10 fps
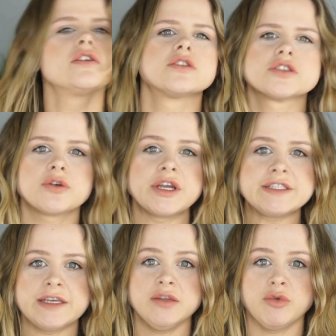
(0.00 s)
So I'd
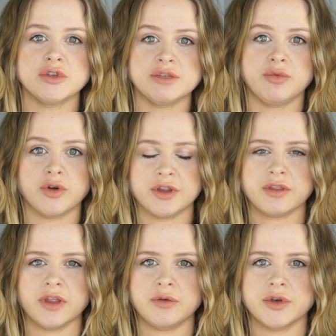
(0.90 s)
say the most important
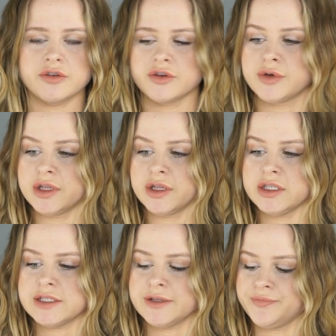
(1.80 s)
thing when you're doing
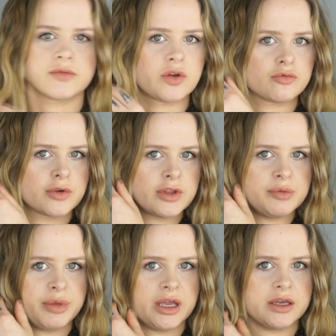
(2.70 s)
this is really
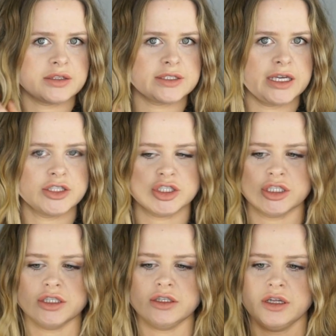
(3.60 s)
pay
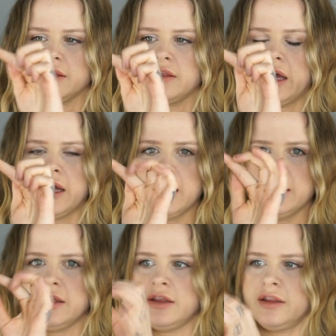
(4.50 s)
attention
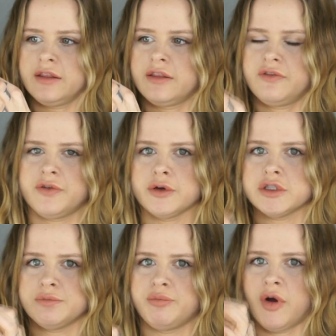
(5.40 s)
that the
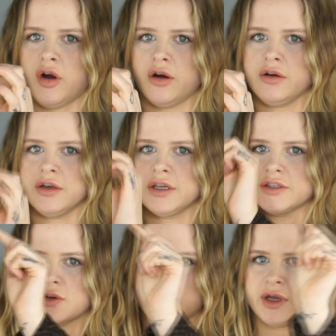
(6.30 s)
first bar is
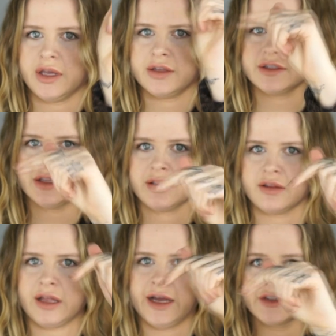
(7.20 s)
going into the
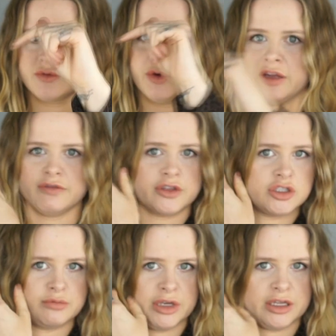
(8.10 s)
last wave that
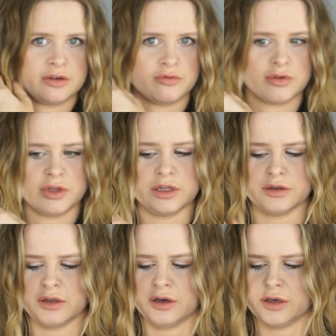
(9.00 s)
you made. Really
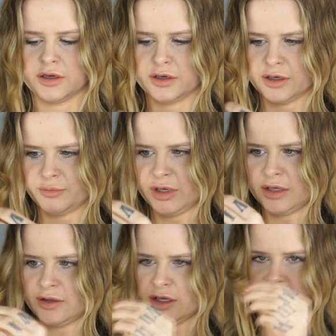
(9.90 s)
look and pay
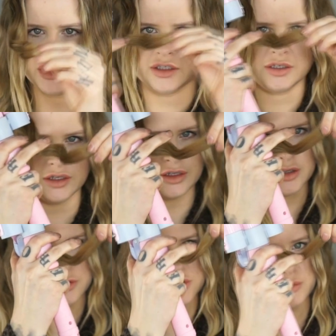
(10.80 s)
attention.
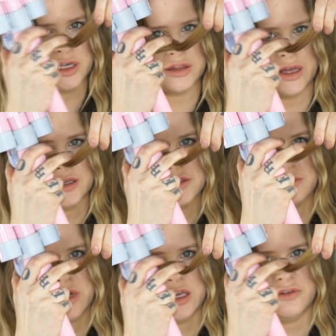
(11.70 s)
Here's my last
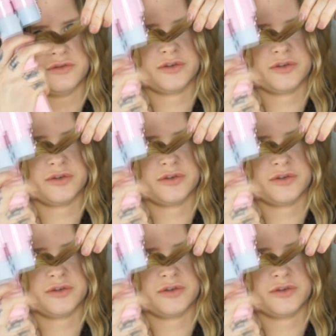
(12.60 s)
wave.